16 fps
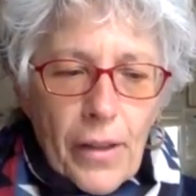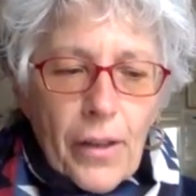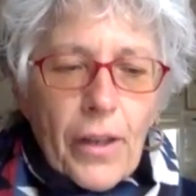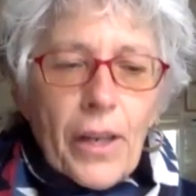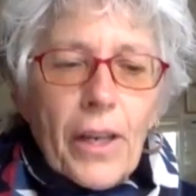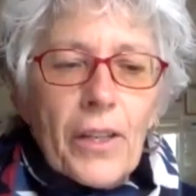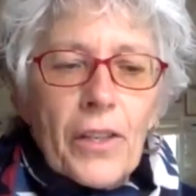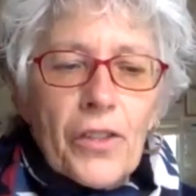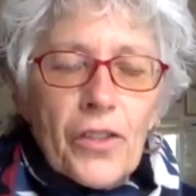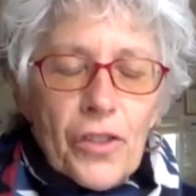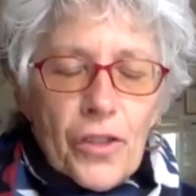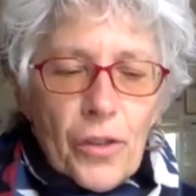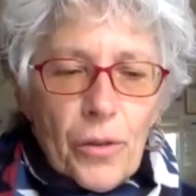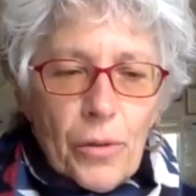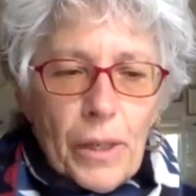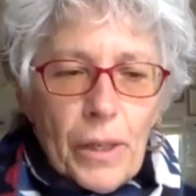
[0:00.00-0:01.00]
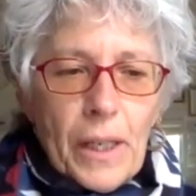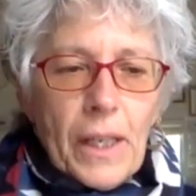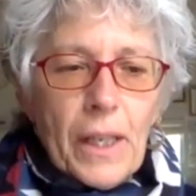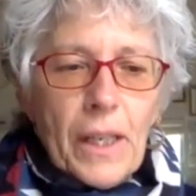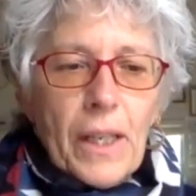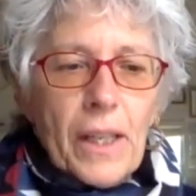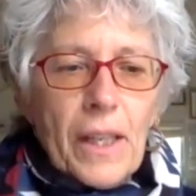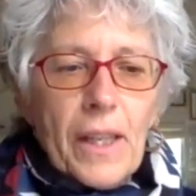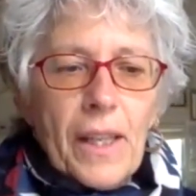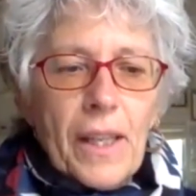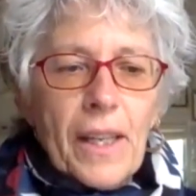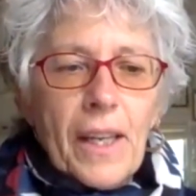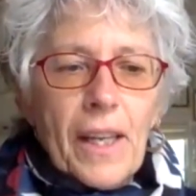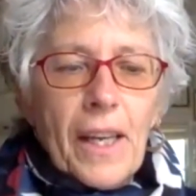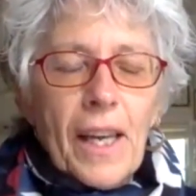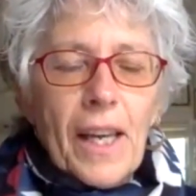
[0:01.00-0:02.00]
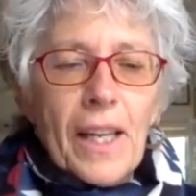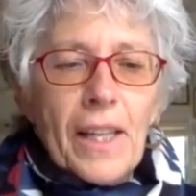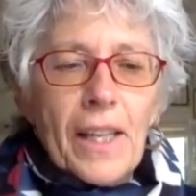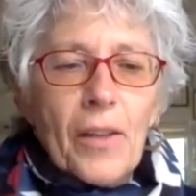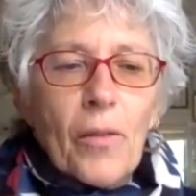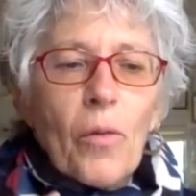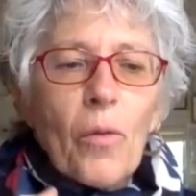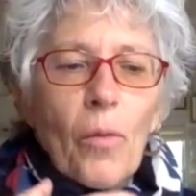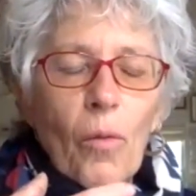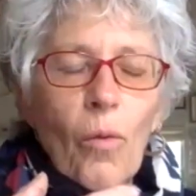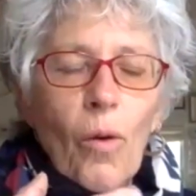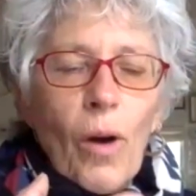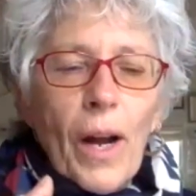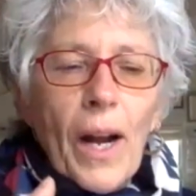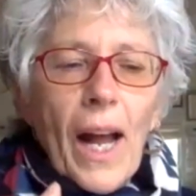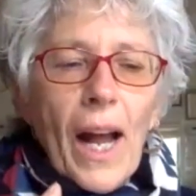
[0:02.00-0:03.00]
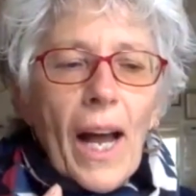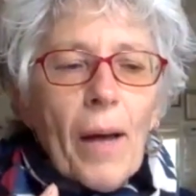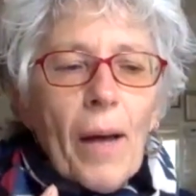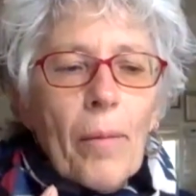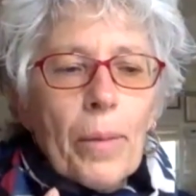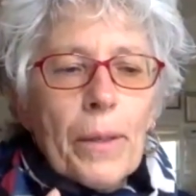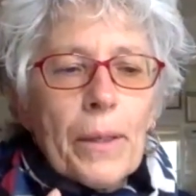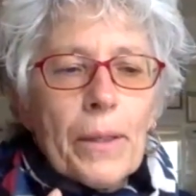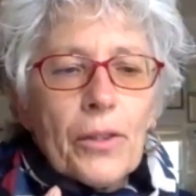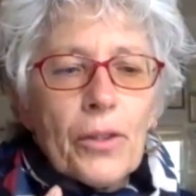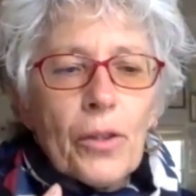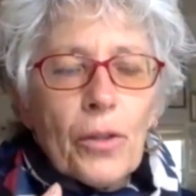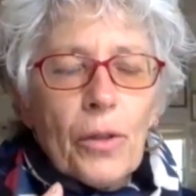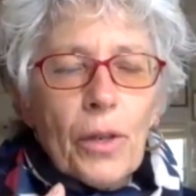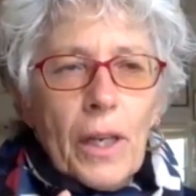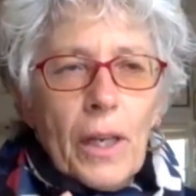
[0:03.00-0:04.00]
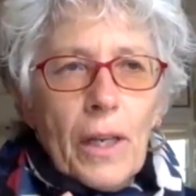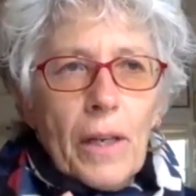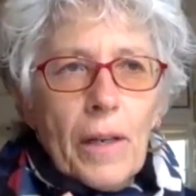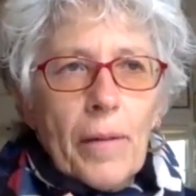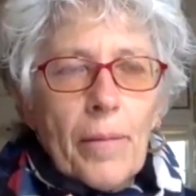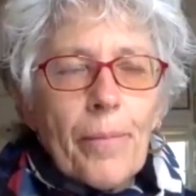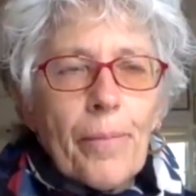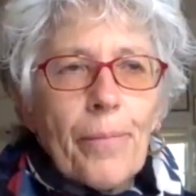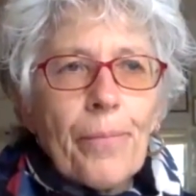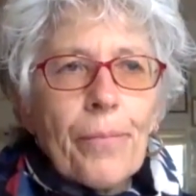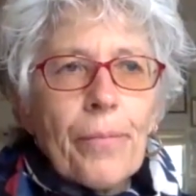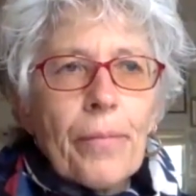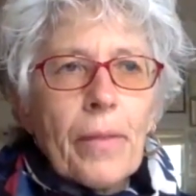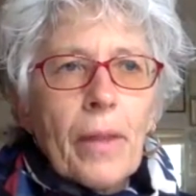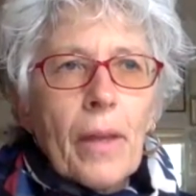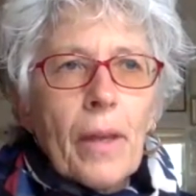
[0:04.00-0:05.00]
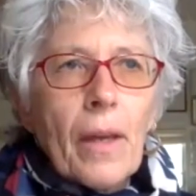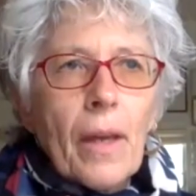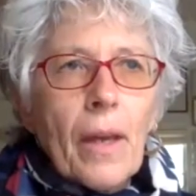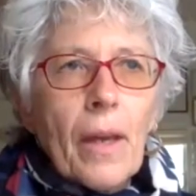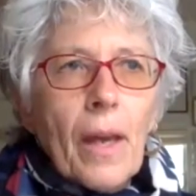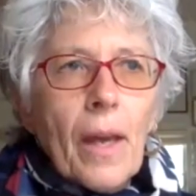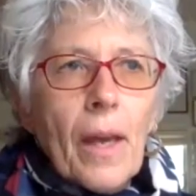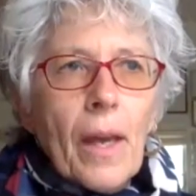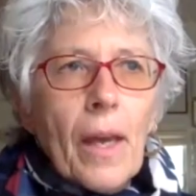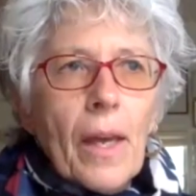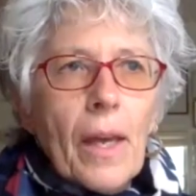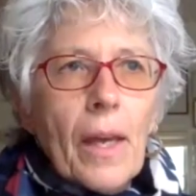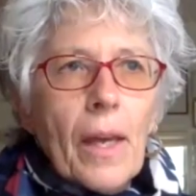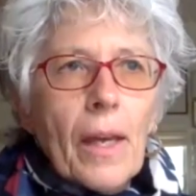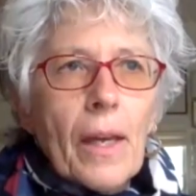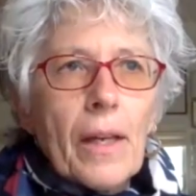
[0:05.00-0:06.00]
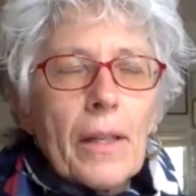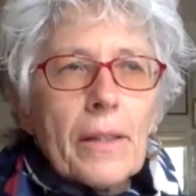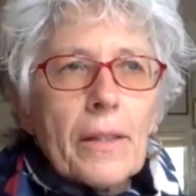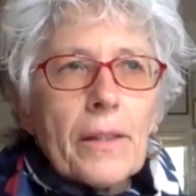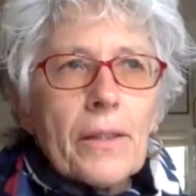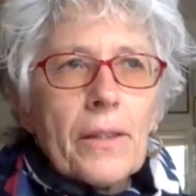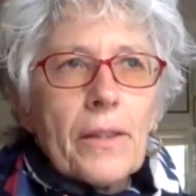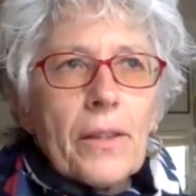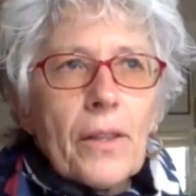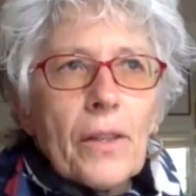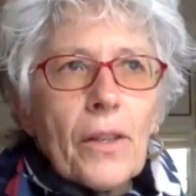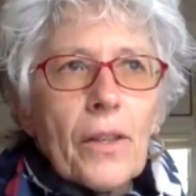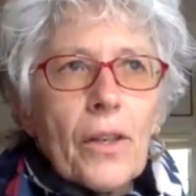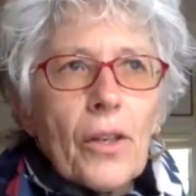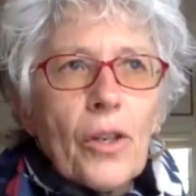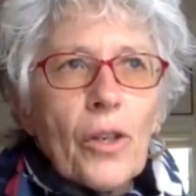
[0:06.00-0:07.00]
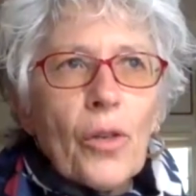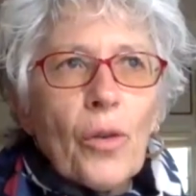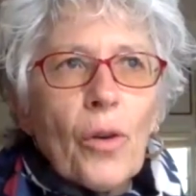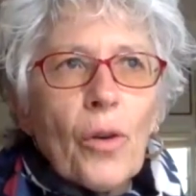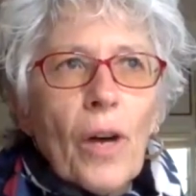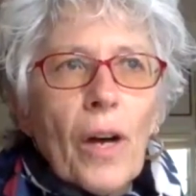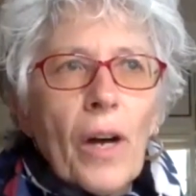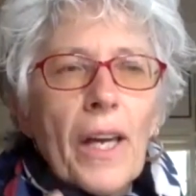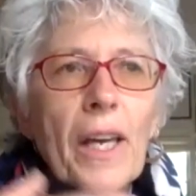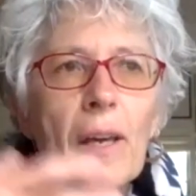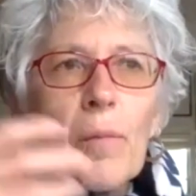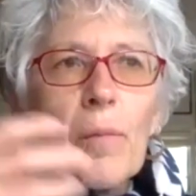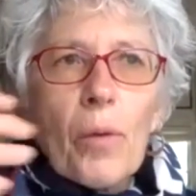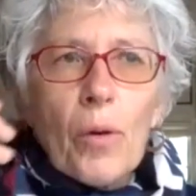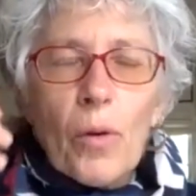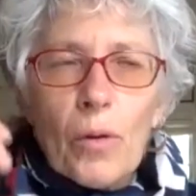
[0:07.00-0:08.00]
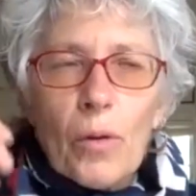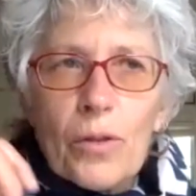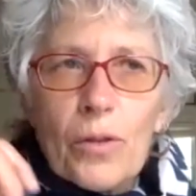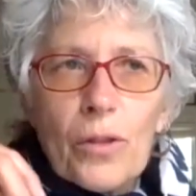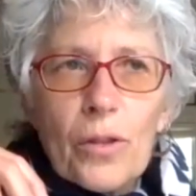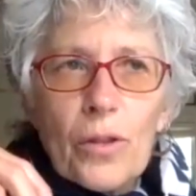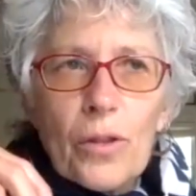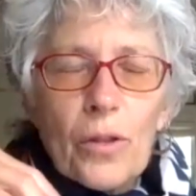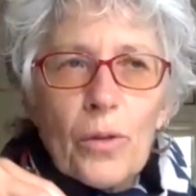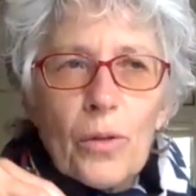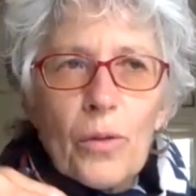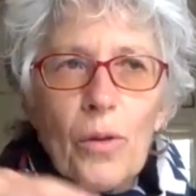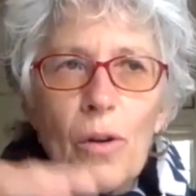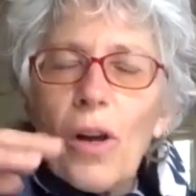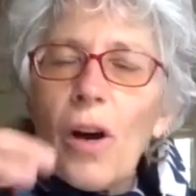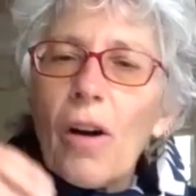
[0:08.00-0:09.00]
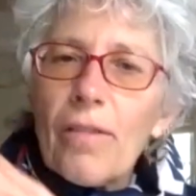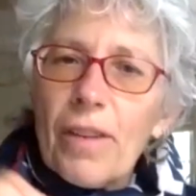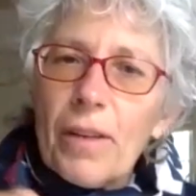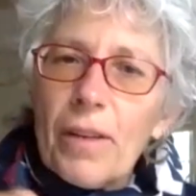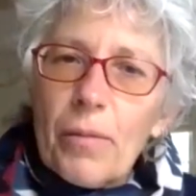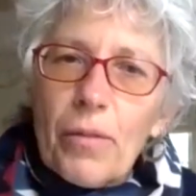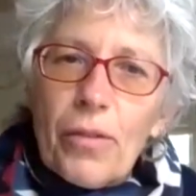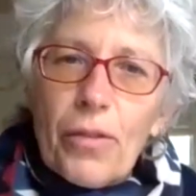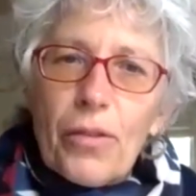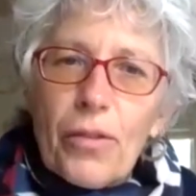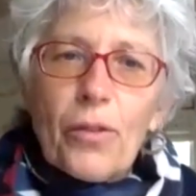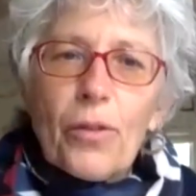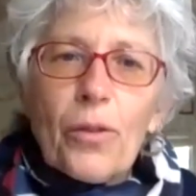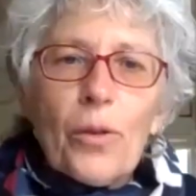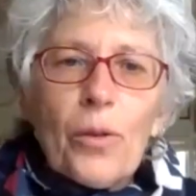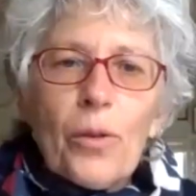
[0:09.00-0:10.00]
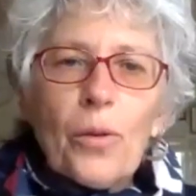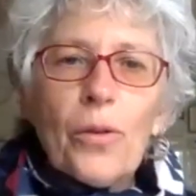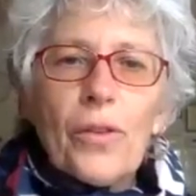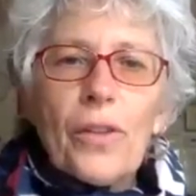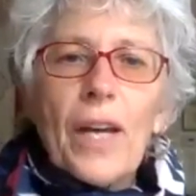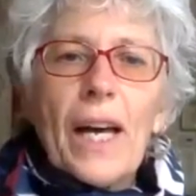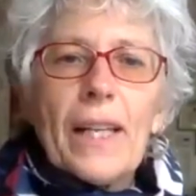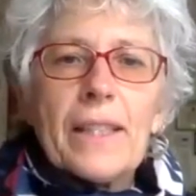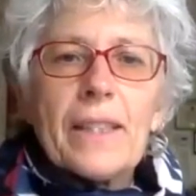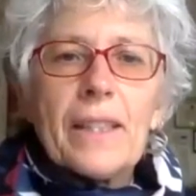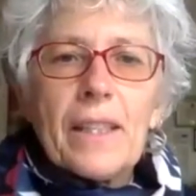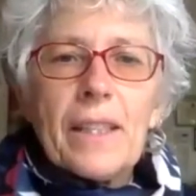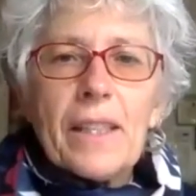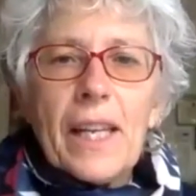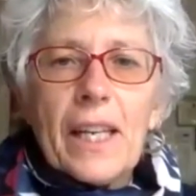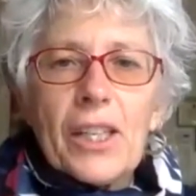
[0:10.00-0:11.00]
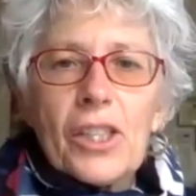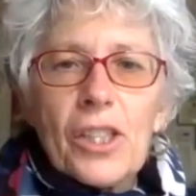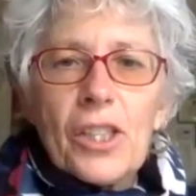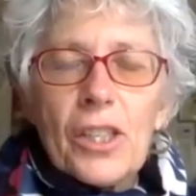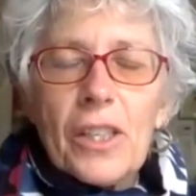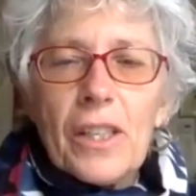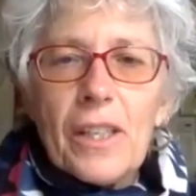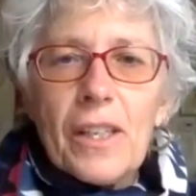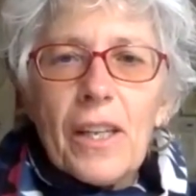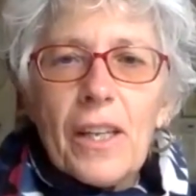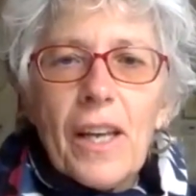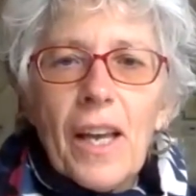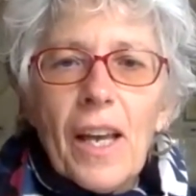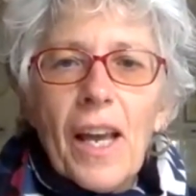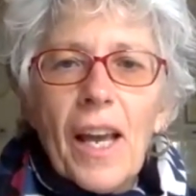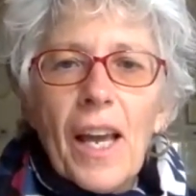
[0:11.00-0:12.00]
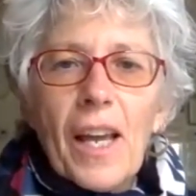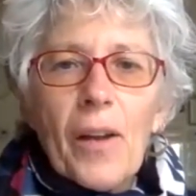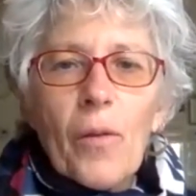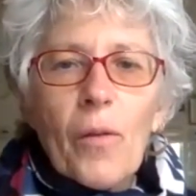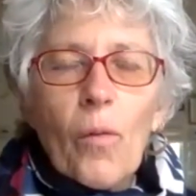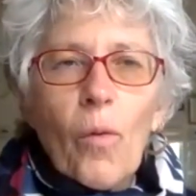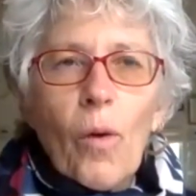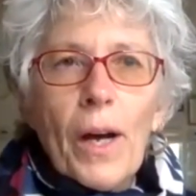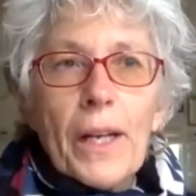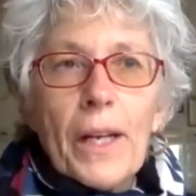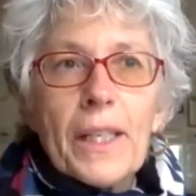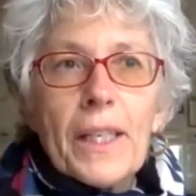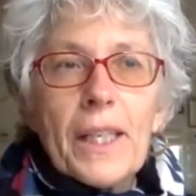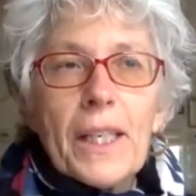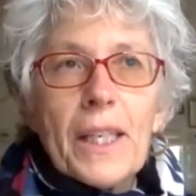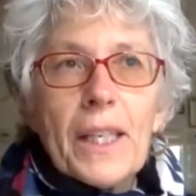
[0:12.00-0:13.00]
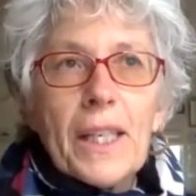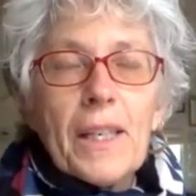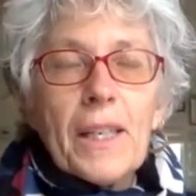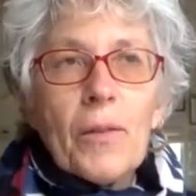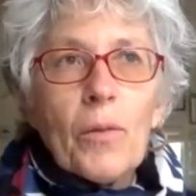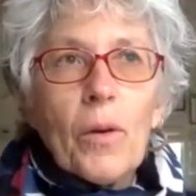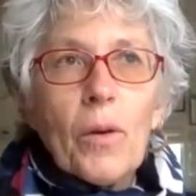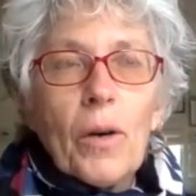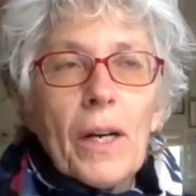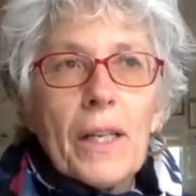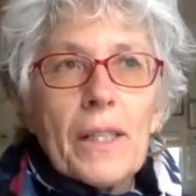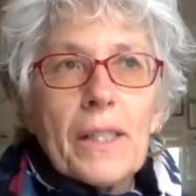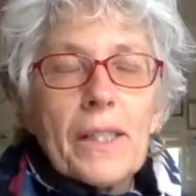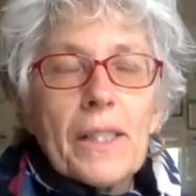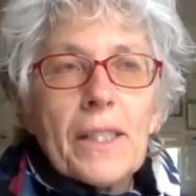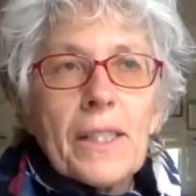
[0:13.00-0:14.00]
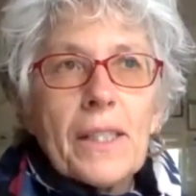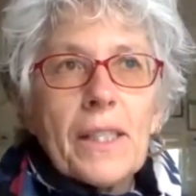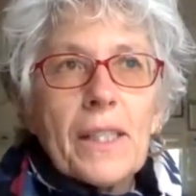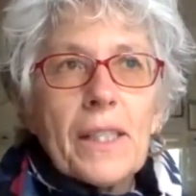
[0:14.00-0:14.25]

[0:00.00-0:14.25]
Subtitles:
history and what happened to him, and you are able to love him through that connection and what he was